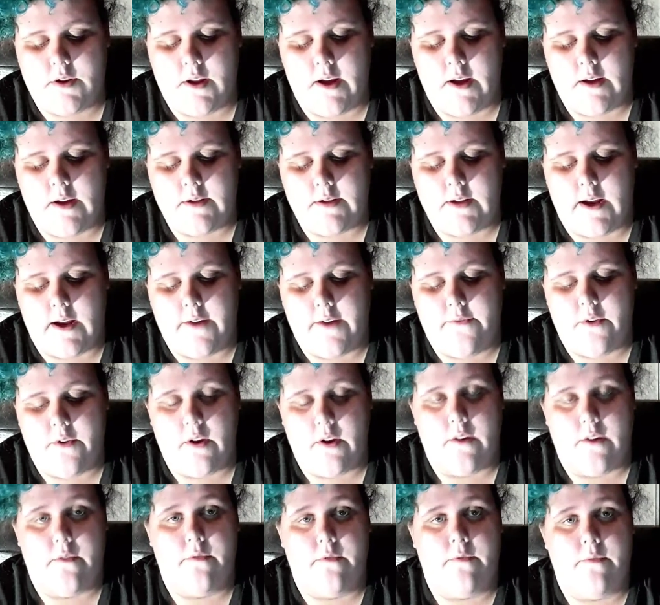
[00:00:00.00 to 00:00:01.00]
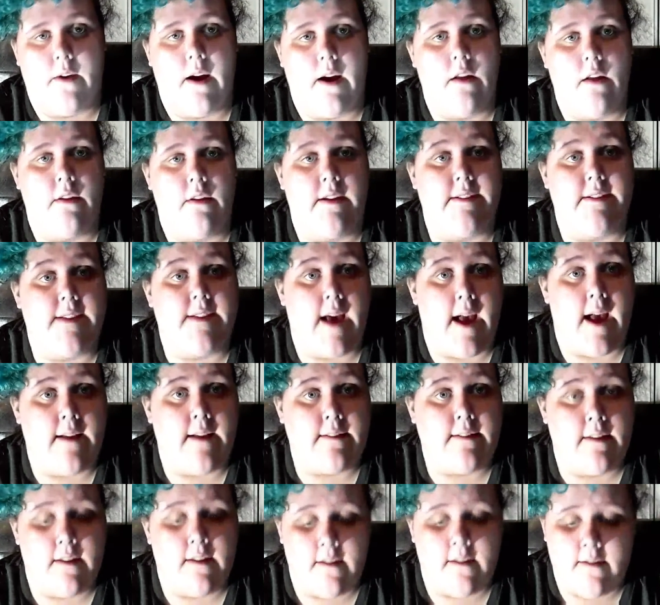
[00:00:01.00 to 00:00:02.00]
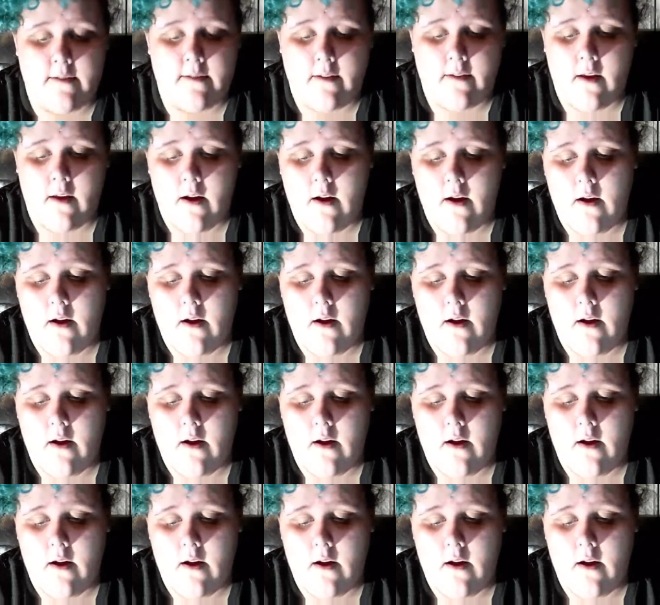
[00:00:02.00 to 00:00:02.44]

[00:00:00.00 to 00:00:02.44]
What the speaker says: things like filing taxes,